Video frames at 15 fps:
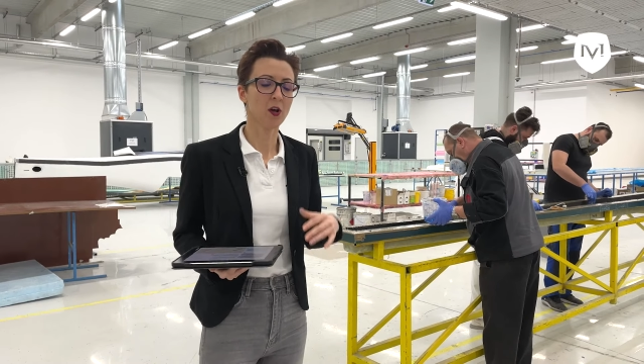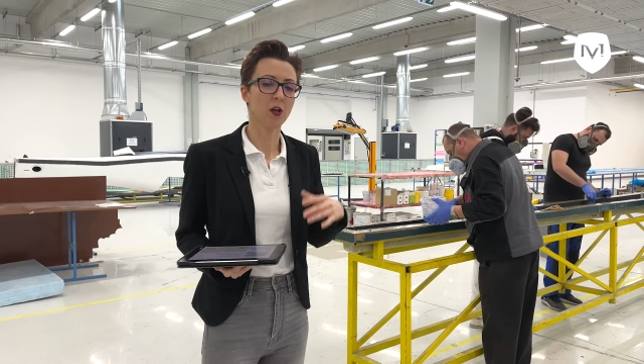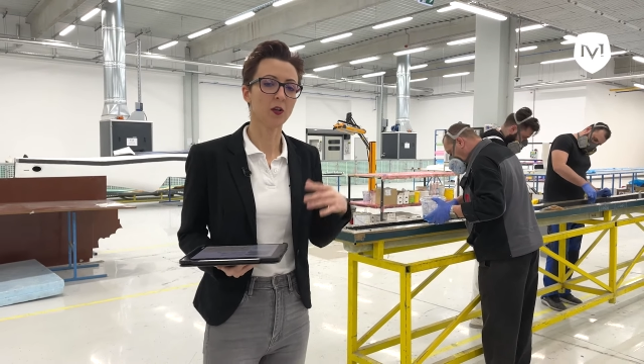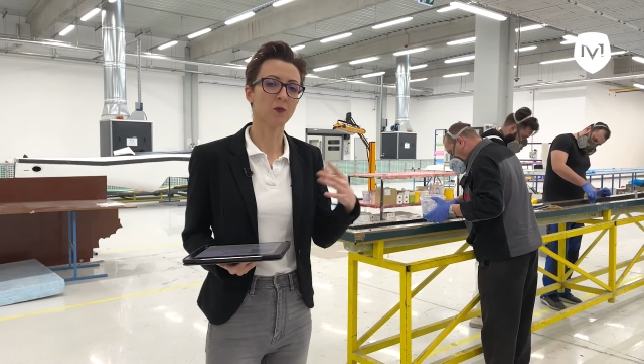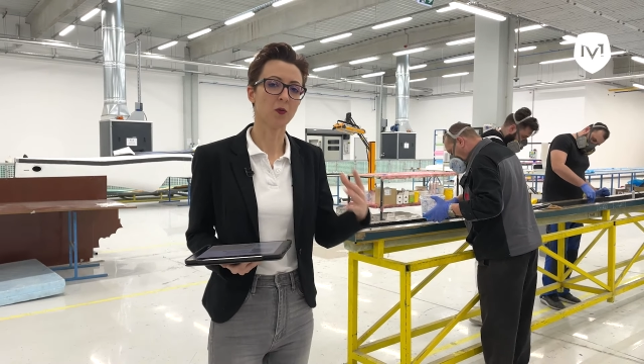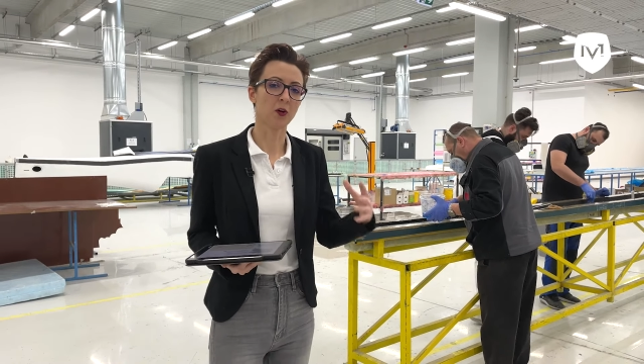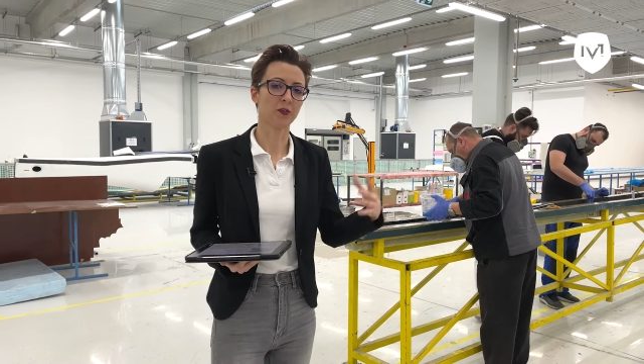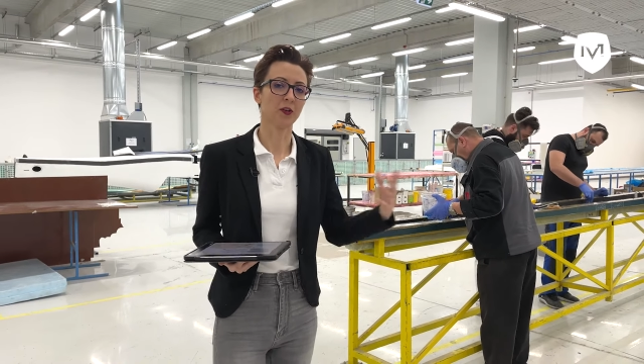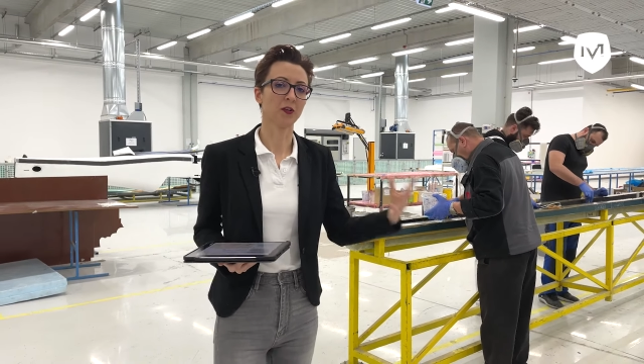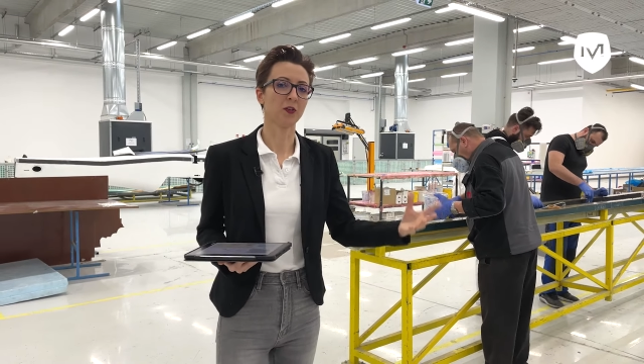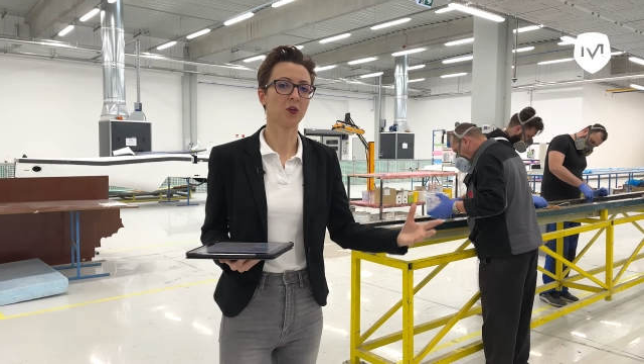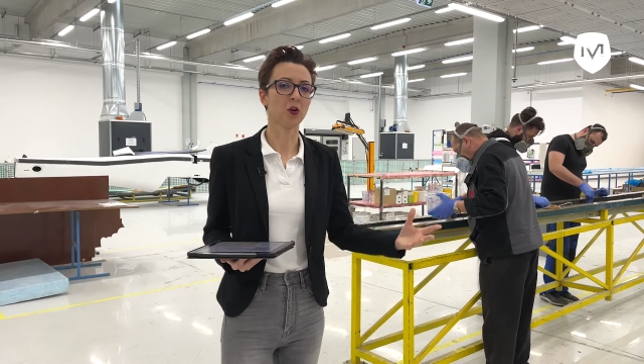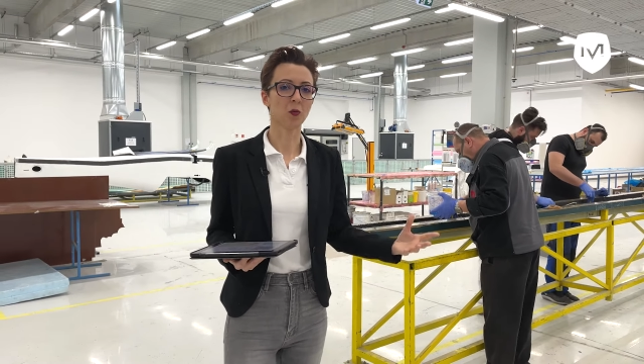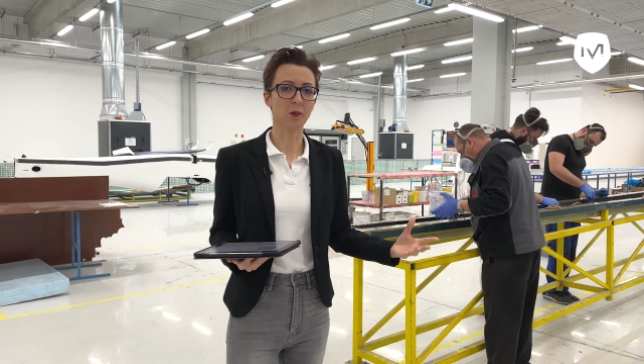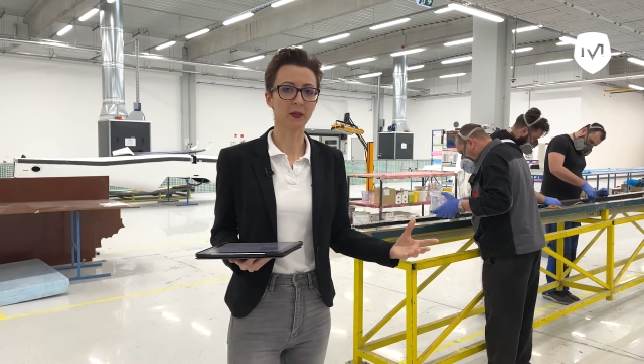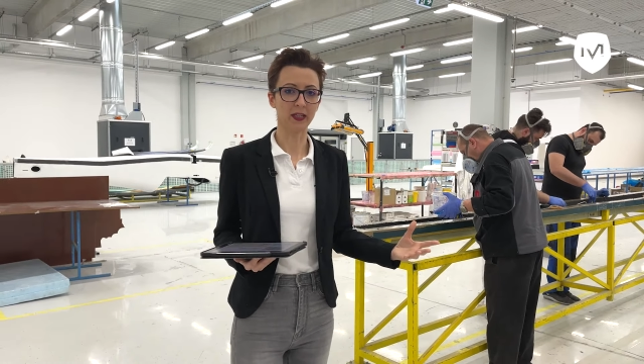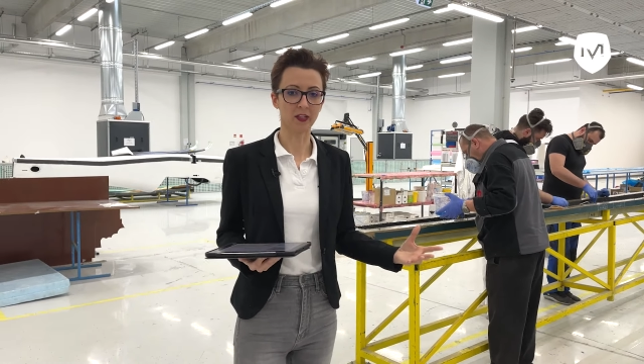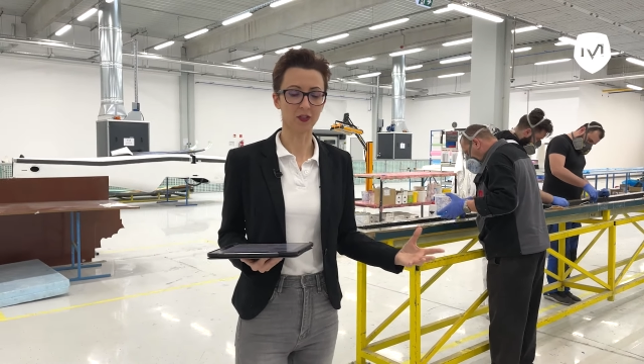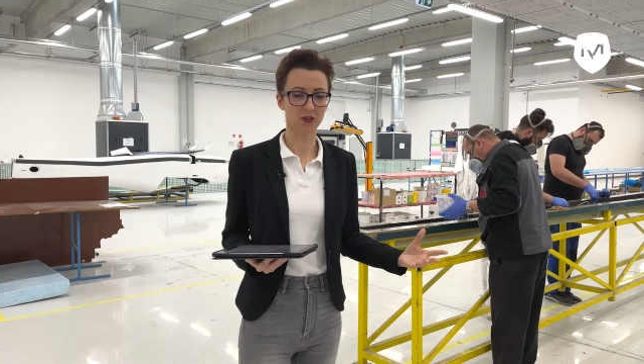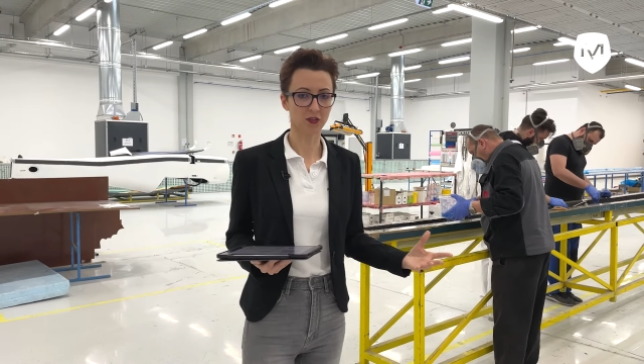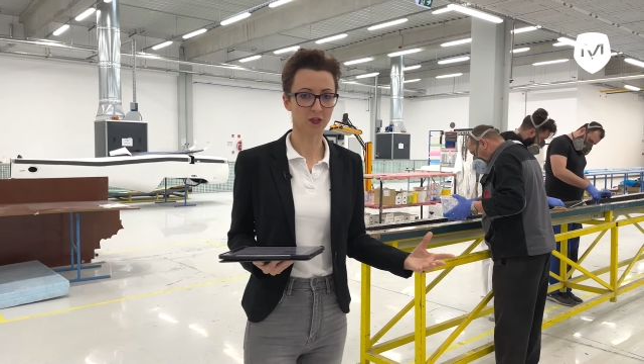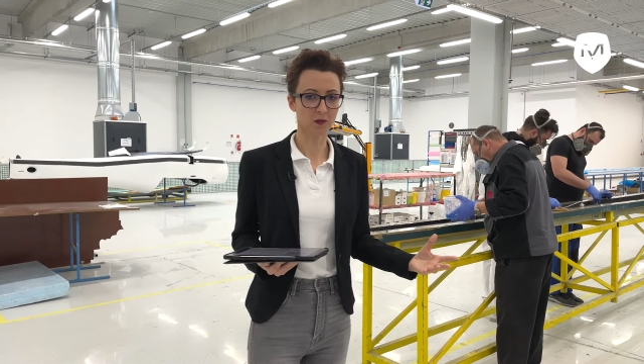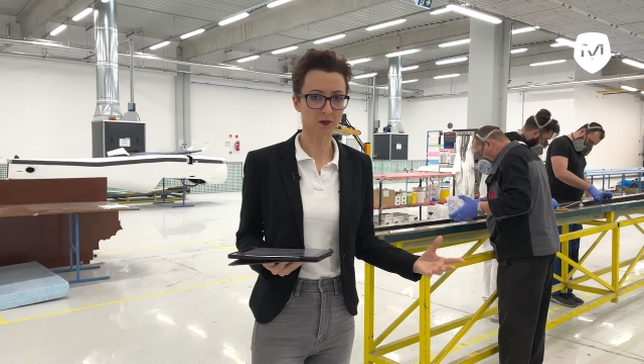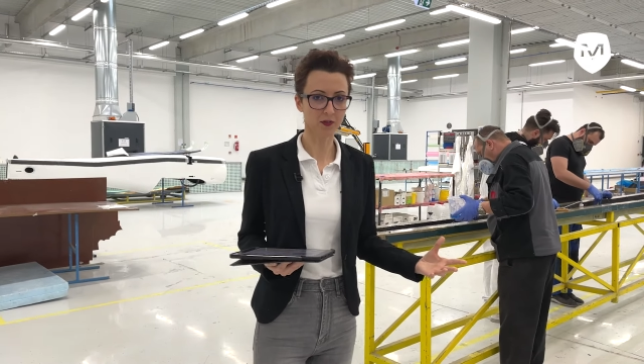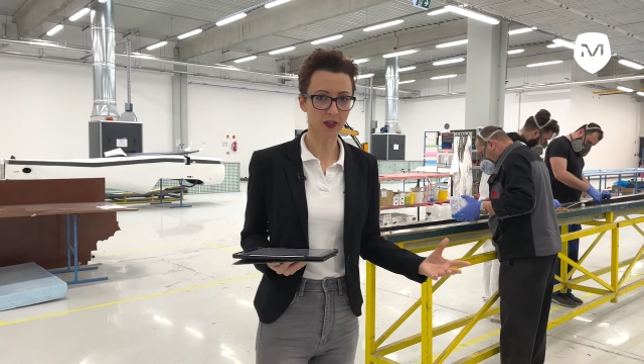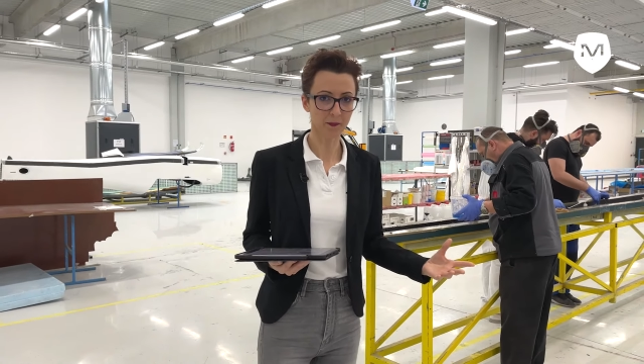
and what are the combination of